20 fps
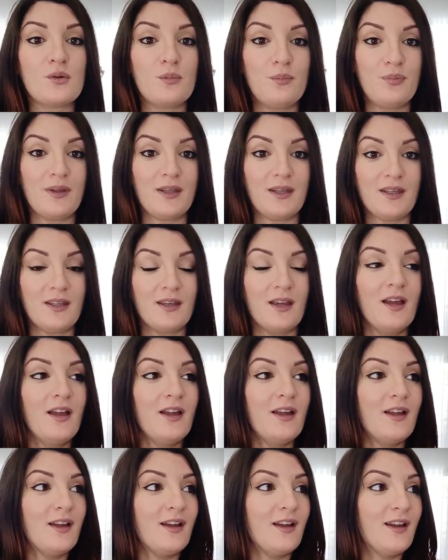to be
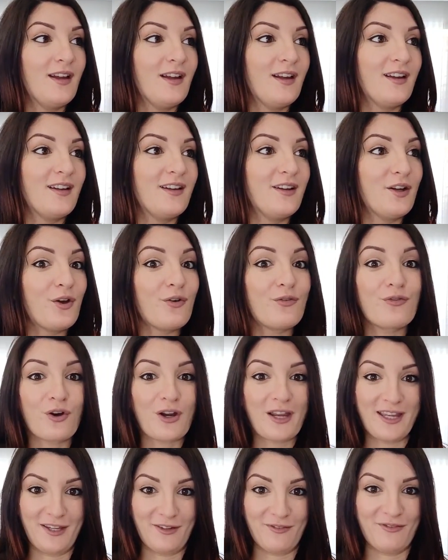
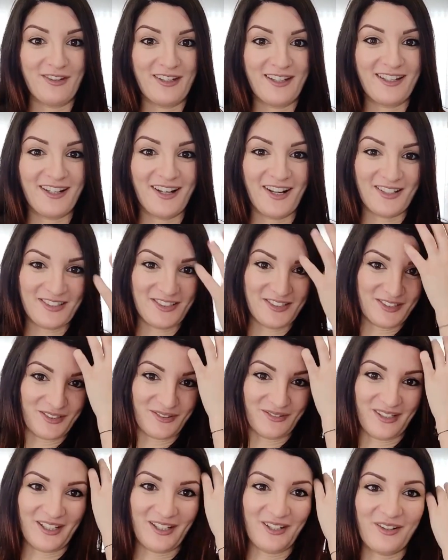forgiving
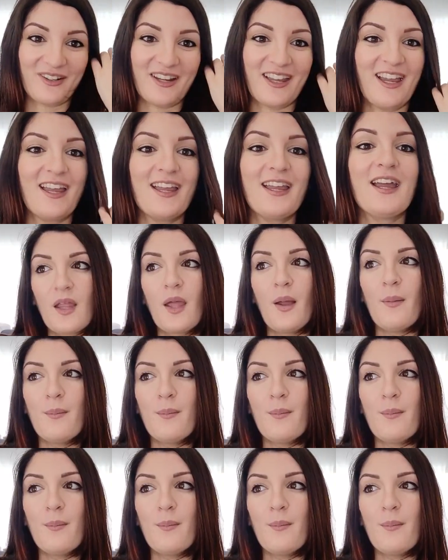underwear, okay?